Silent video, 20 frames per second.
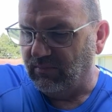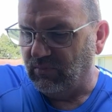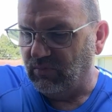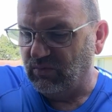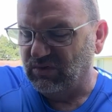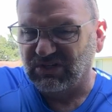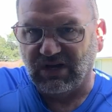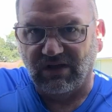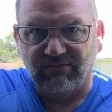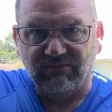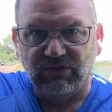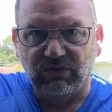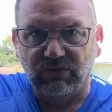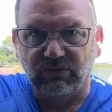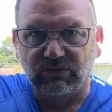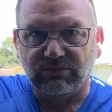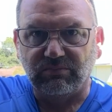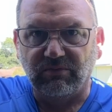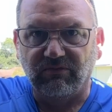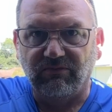which I've
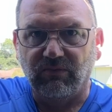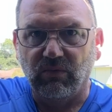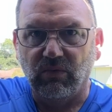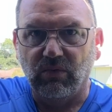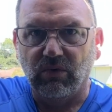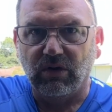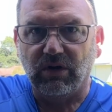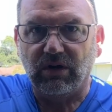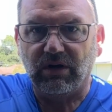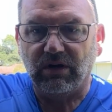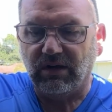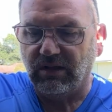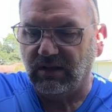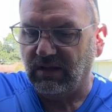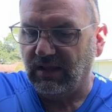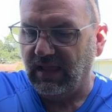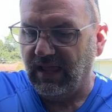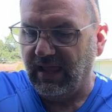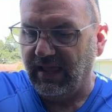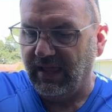used before.
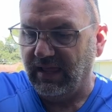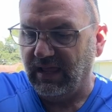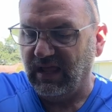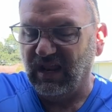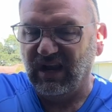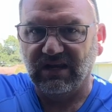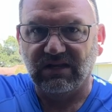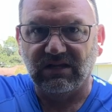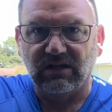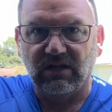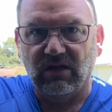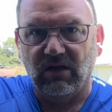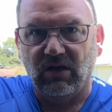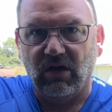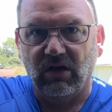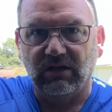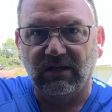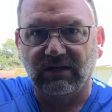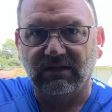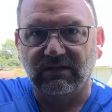And
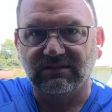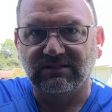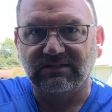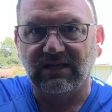all I can